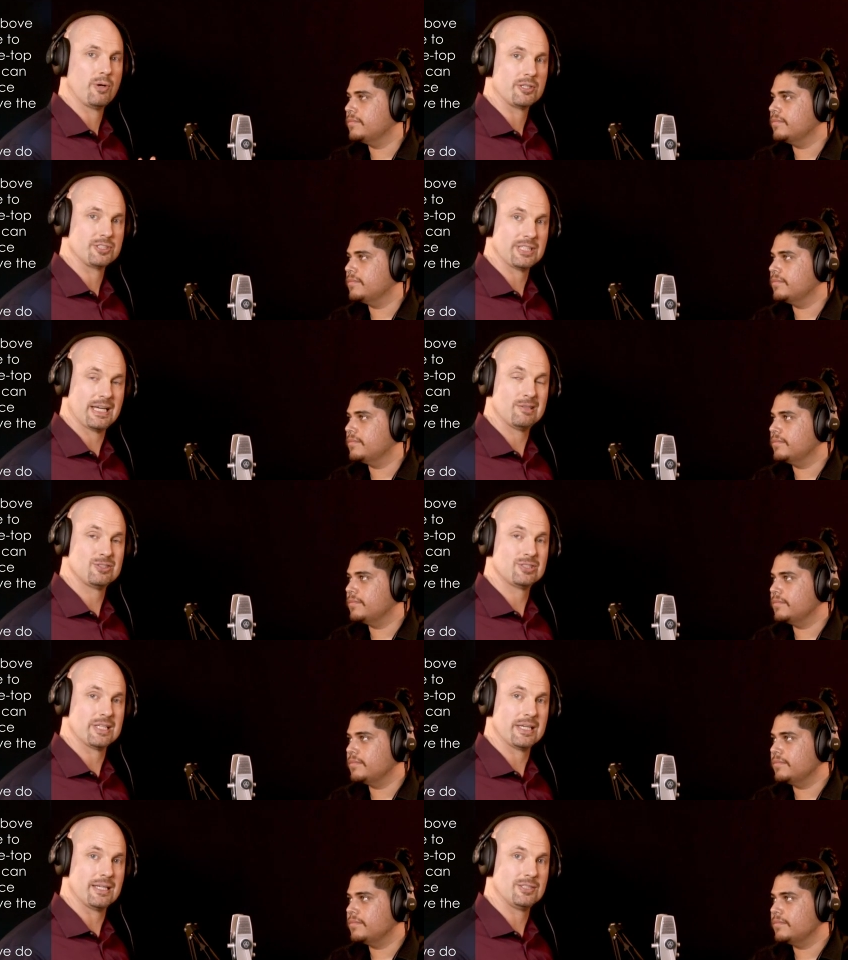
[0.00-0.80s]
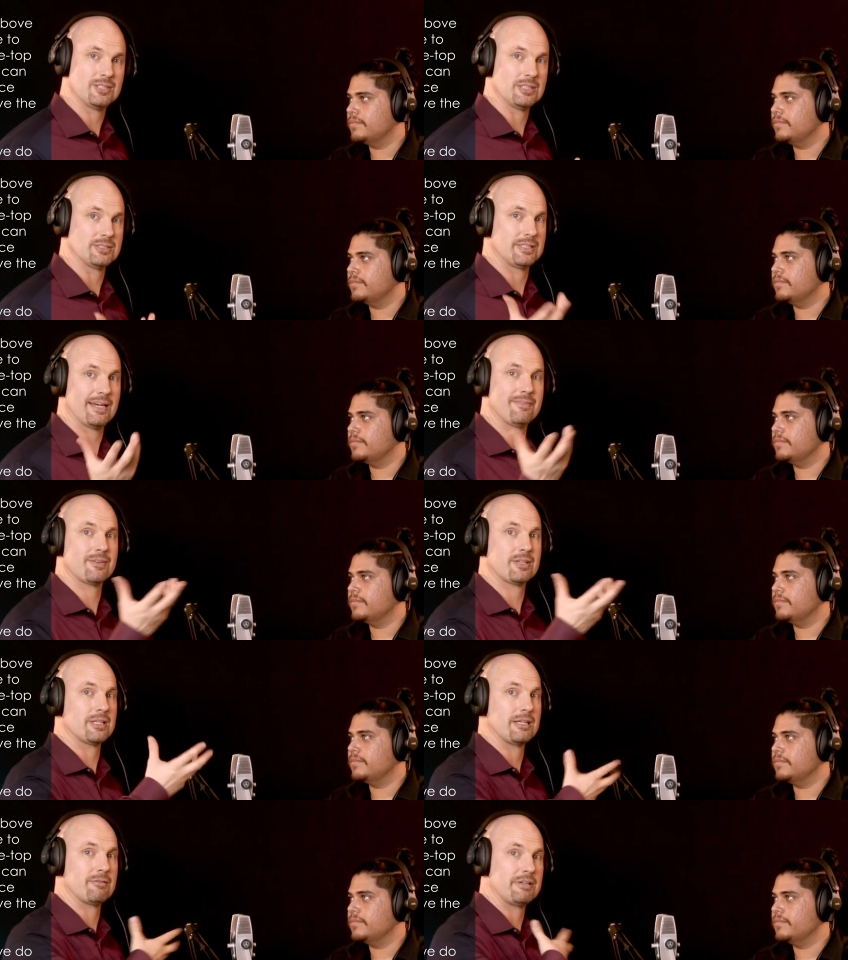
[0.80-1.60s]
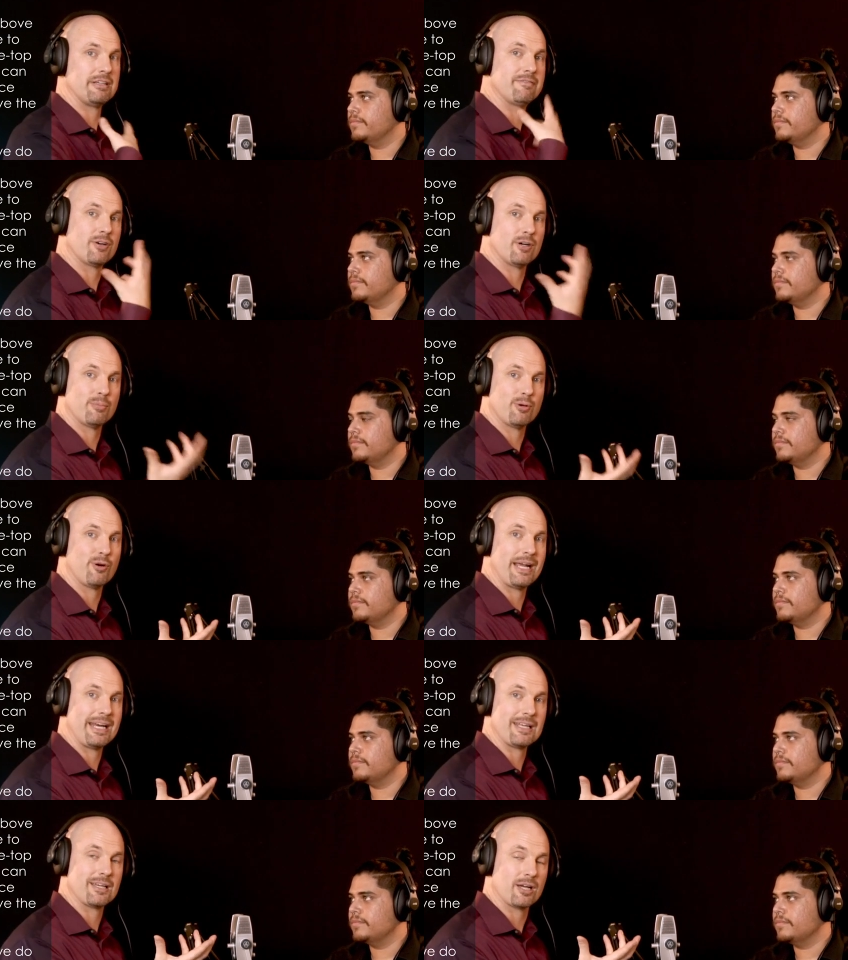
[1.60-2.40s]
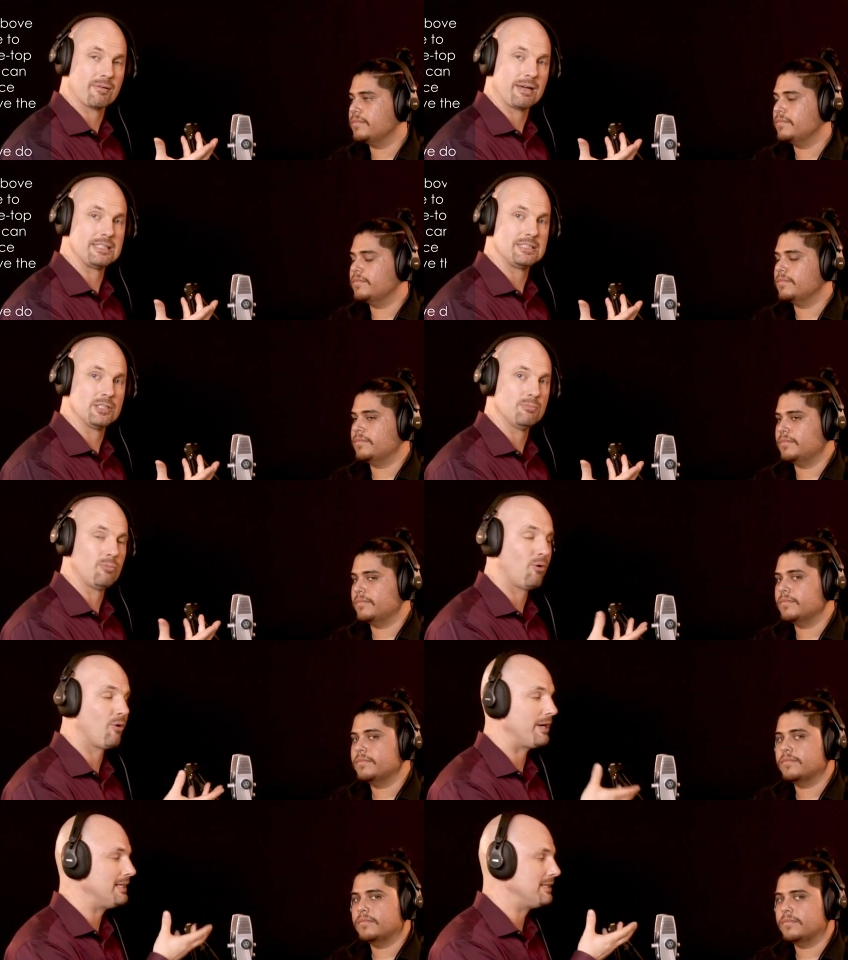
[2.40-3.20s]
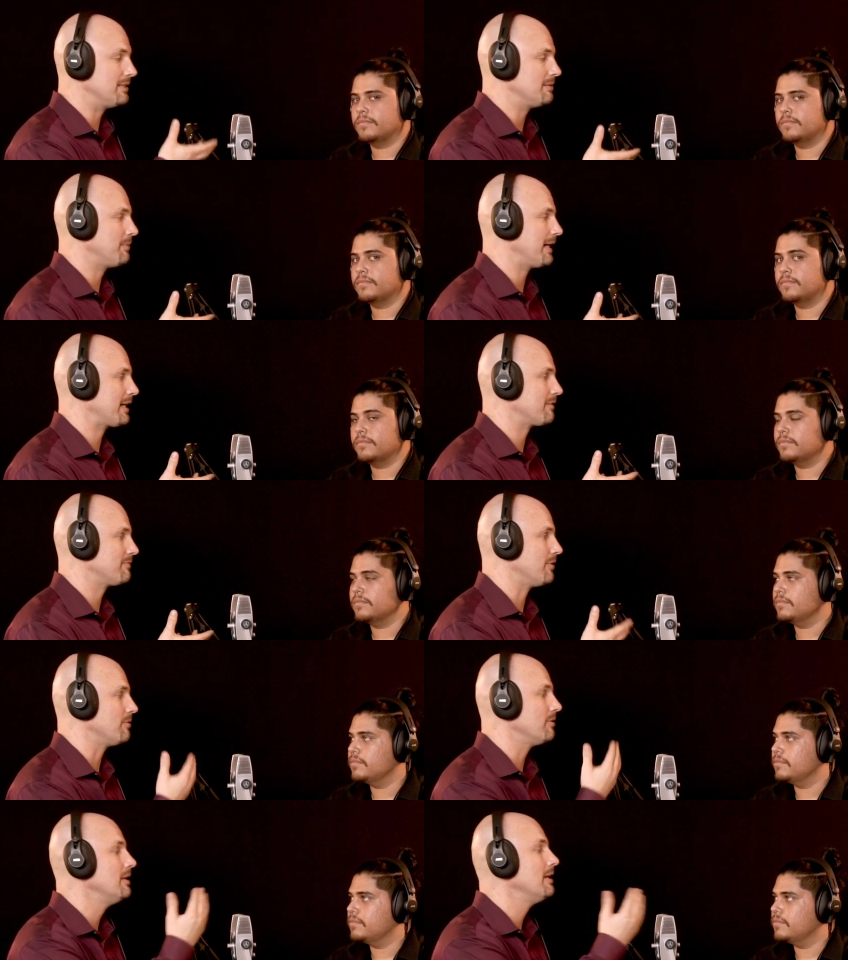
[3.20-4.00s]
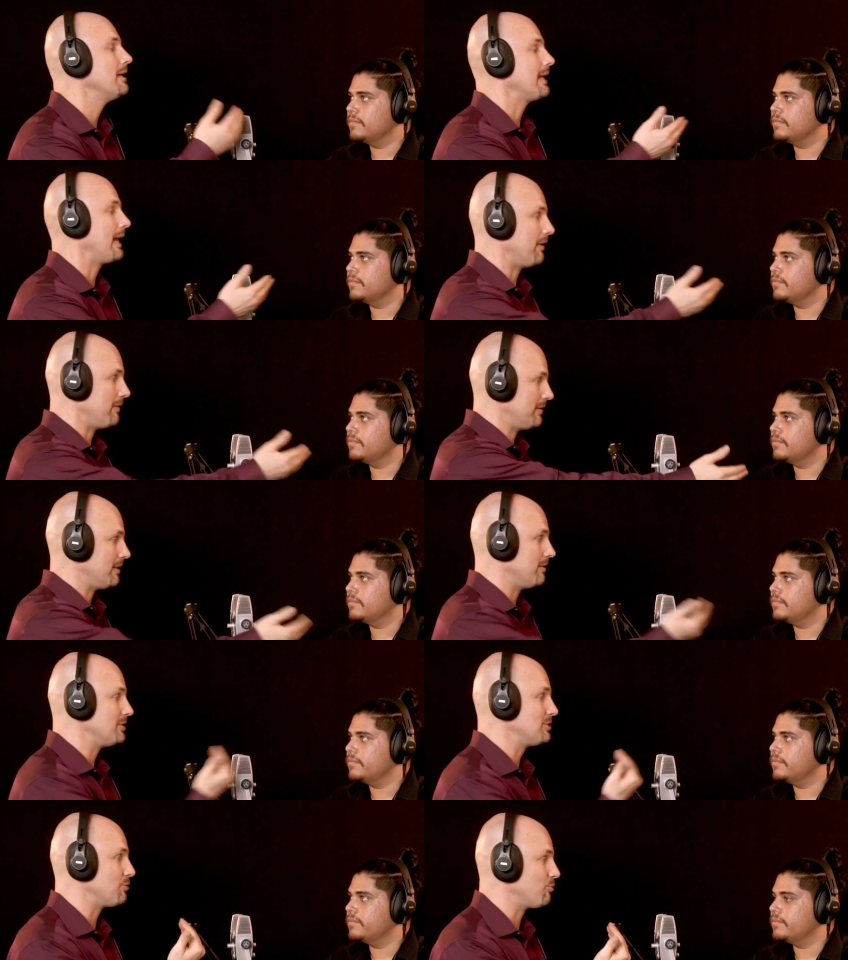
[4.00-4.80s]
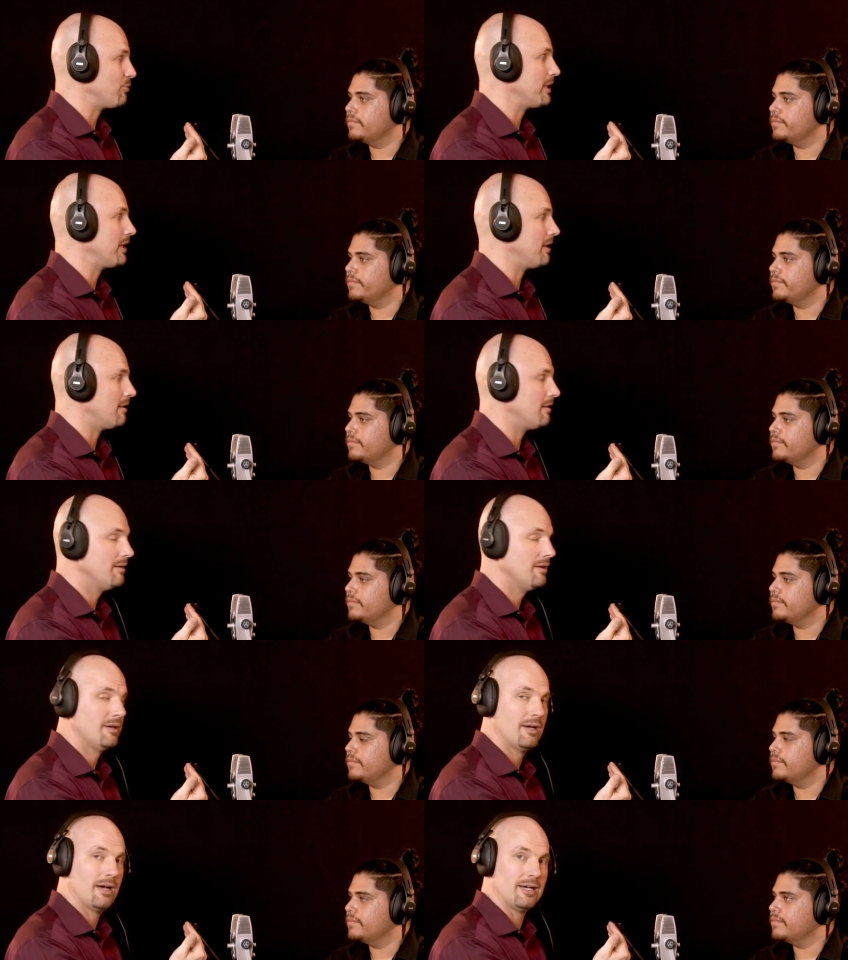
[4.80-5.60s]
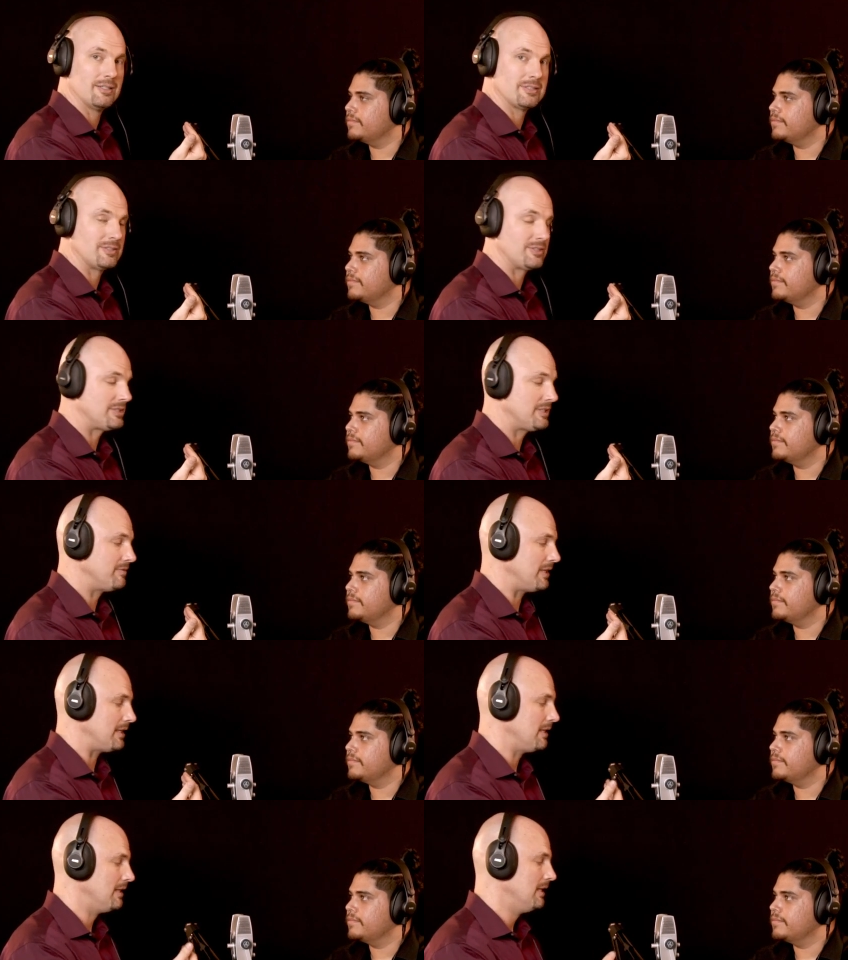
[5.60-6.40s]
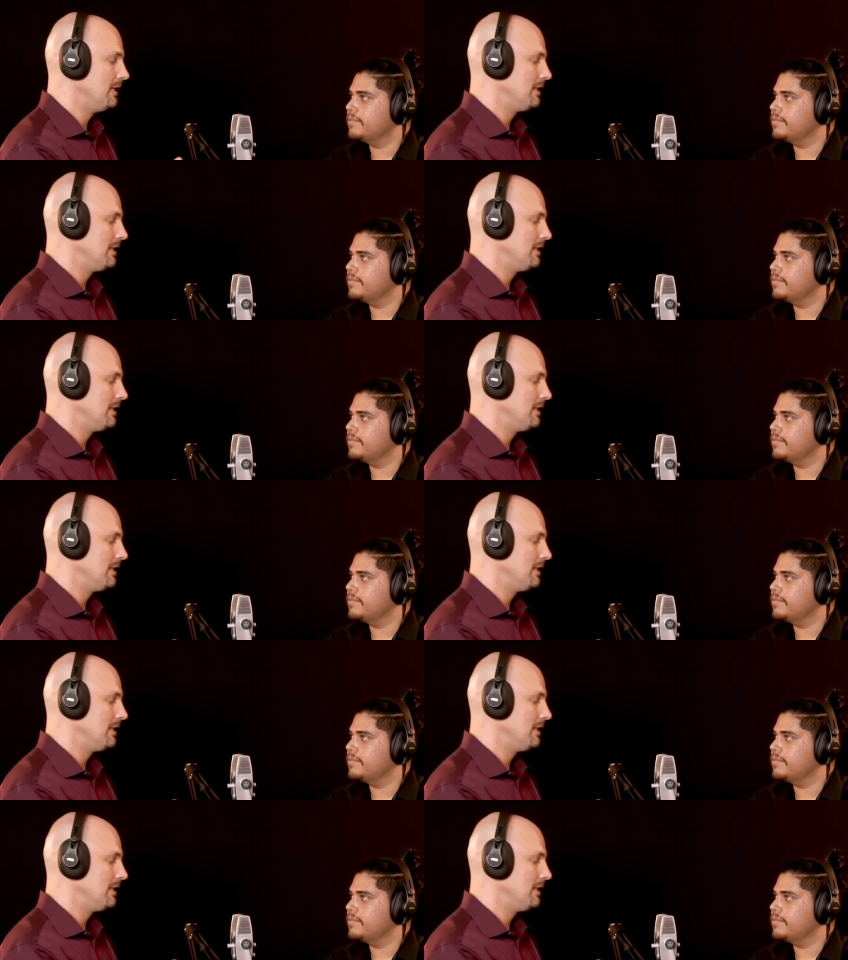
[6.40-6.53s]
Speaker 1: our soundstage, is definitely reverberating a great deal more into the microphone now that there is a rear sensitivity.